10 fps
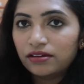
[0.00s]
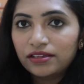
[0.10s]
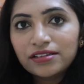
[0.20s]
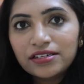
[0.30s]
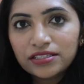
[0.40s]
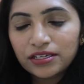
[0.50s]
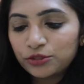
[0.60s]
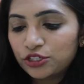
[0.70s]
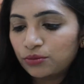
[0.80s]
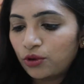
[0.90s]
in the
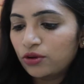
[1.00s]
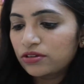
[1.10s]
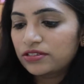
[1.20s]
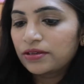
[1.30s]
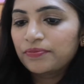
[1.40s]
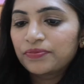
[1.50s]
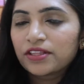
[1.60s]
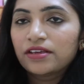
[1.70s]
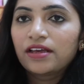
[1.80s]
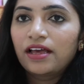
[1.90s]
description box.
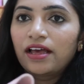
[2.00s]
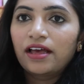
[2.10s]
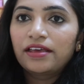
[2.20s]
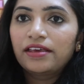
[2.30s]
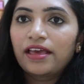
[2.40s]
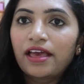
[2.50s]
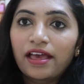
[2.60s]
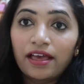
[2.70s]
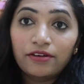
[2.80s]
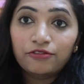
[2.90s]
I
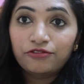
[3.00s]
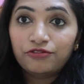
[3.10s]
have